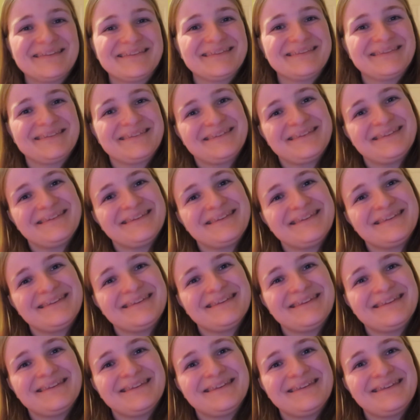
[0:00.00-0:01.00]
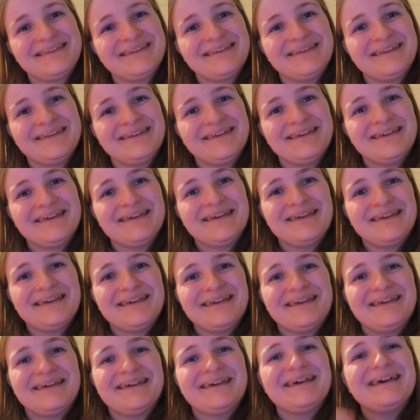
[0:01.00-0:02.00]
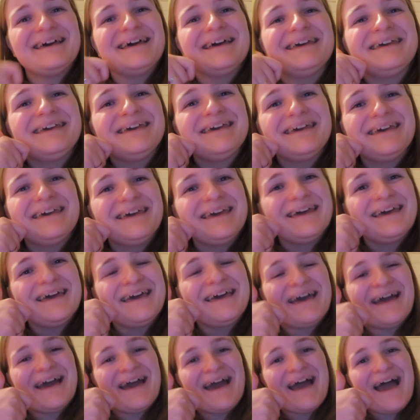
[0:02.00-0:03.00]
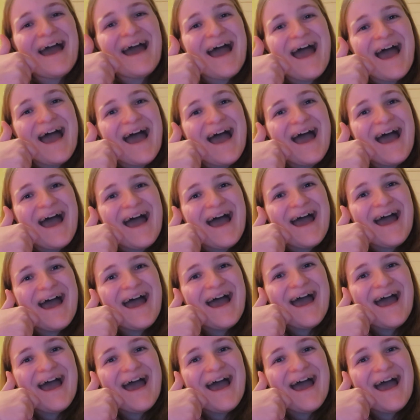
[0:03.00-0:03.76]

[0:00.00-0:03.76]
No one is speaking in this clip.